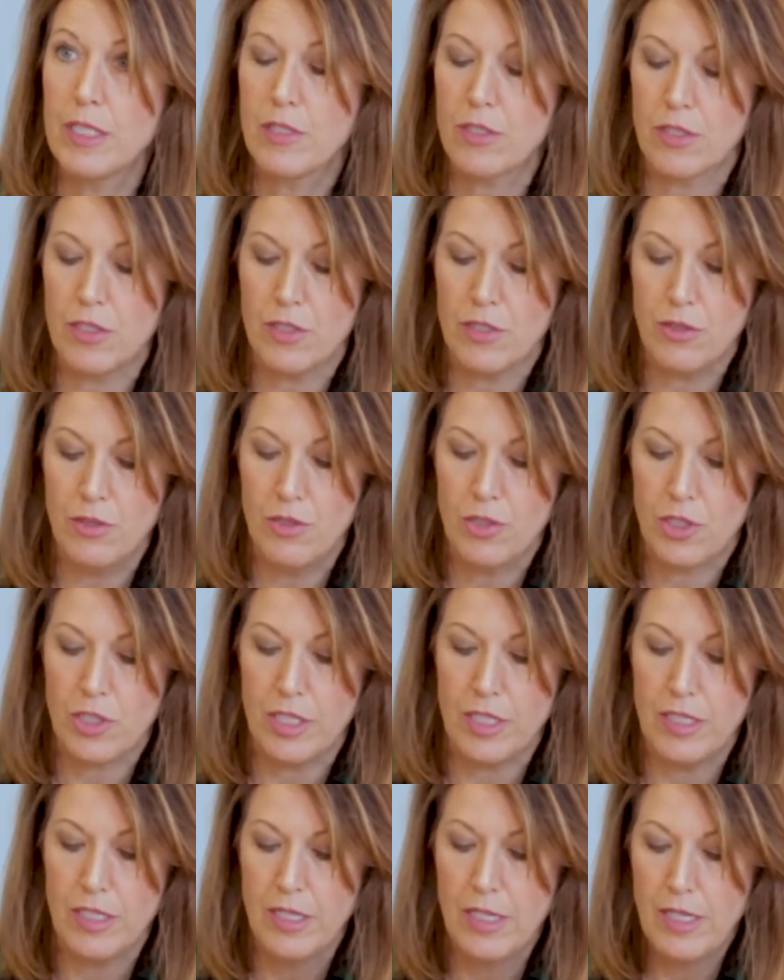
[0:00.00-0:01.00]

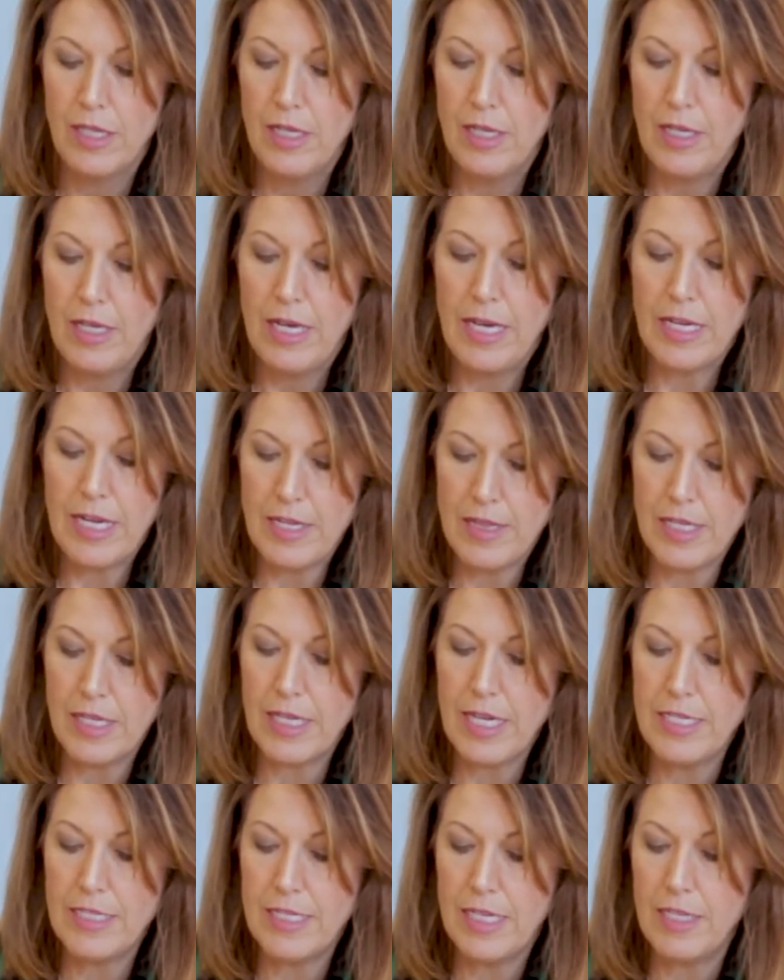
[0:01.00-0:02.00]
institution. And I
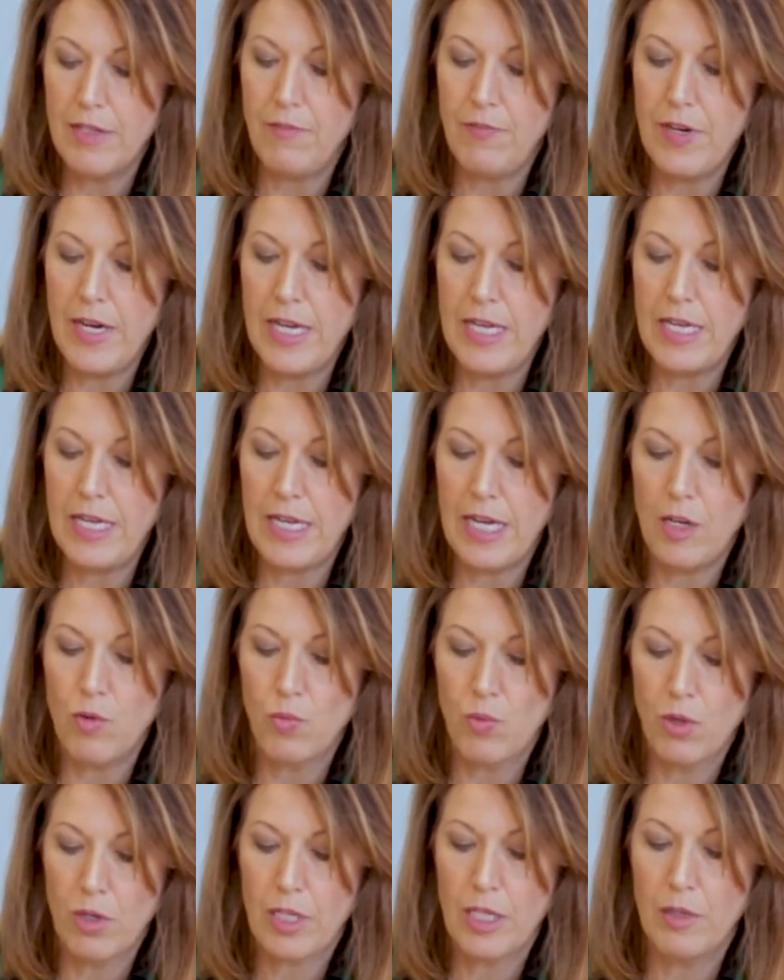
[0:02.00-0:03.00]
think identifying
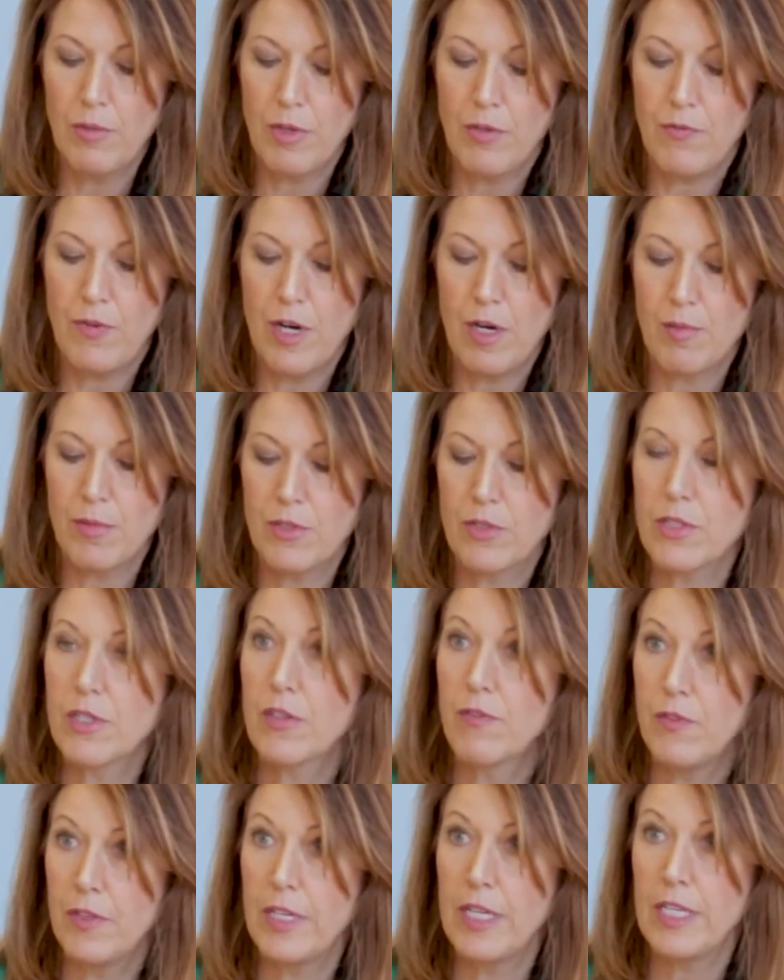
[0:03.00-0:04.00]
and working with farmers that
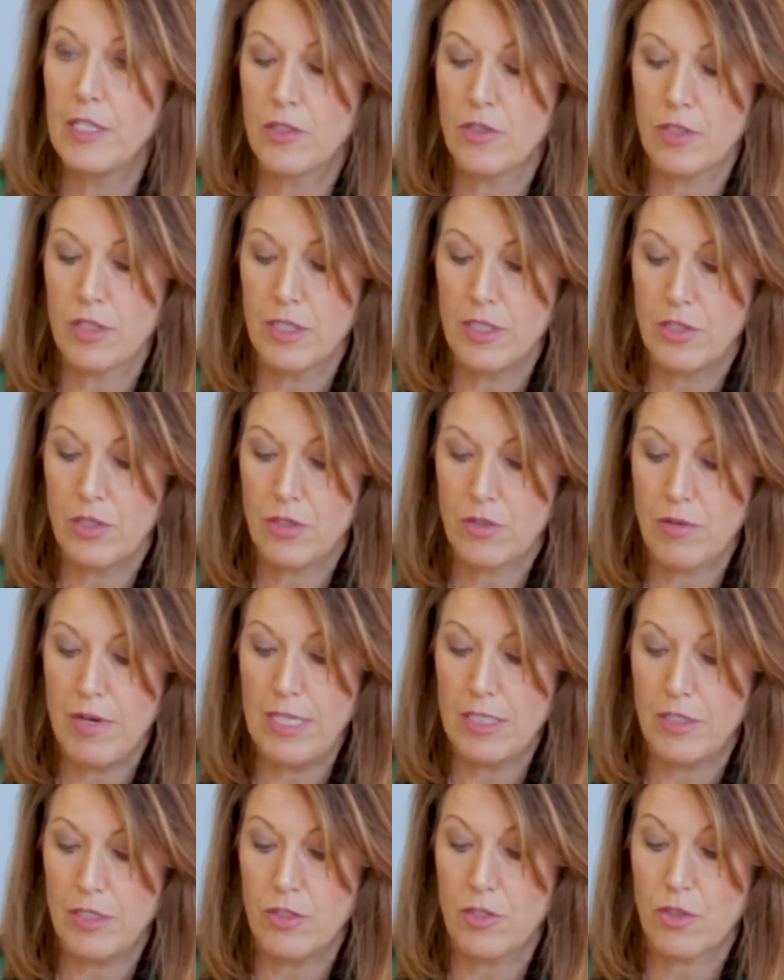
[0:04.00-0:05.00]
are financially
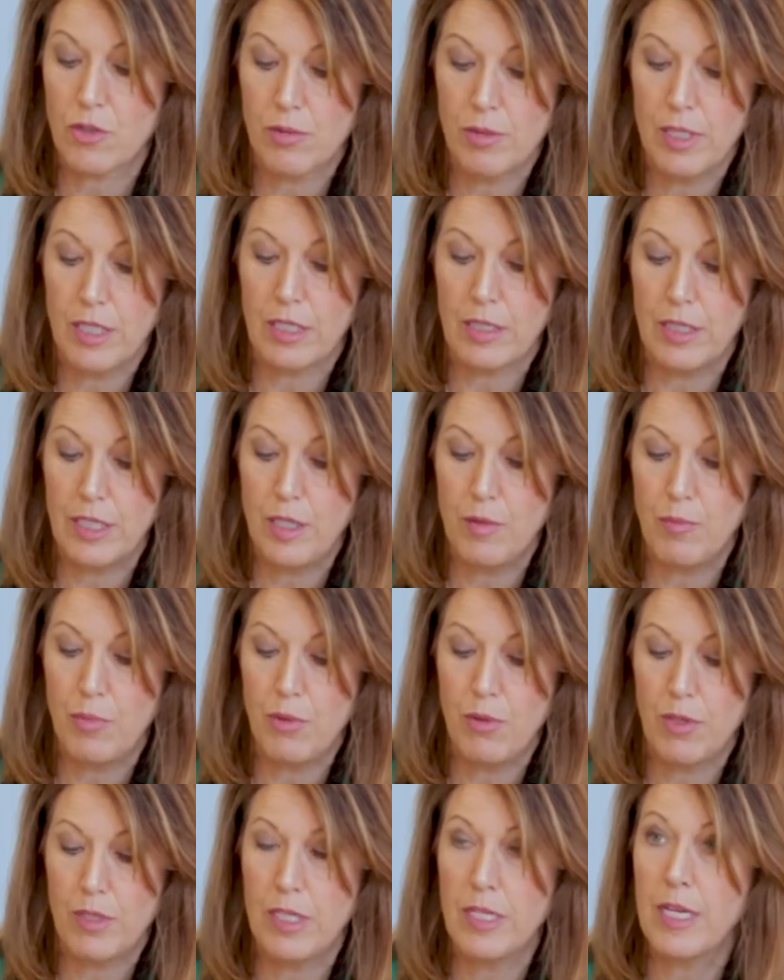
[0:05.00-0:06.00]
stressed is critically
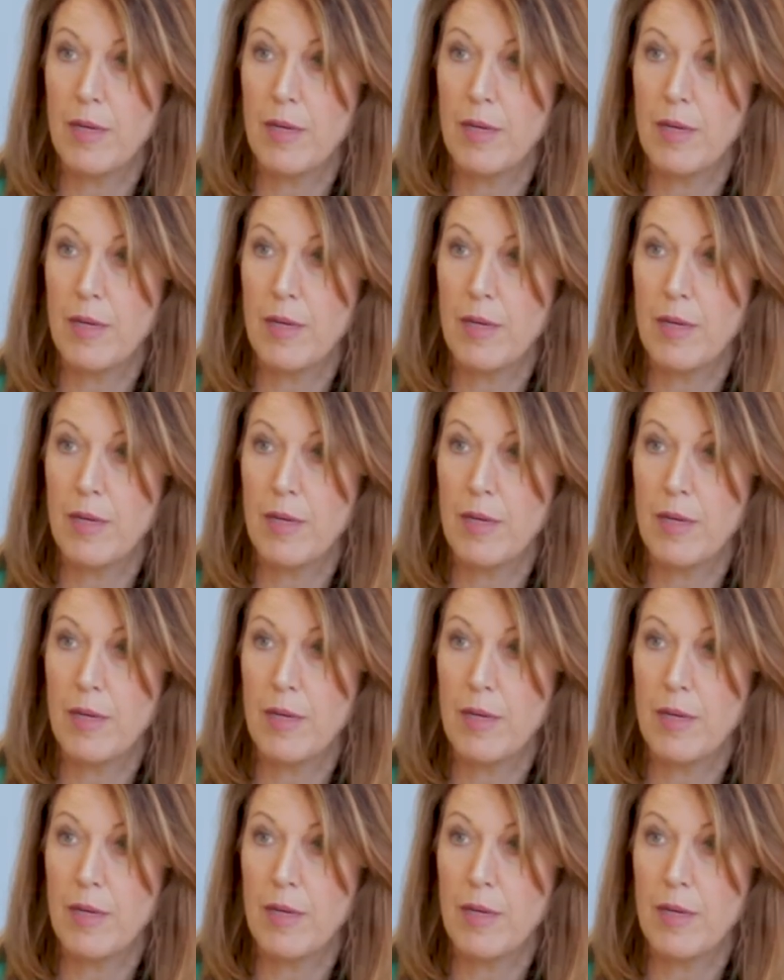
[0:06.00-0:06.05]
important,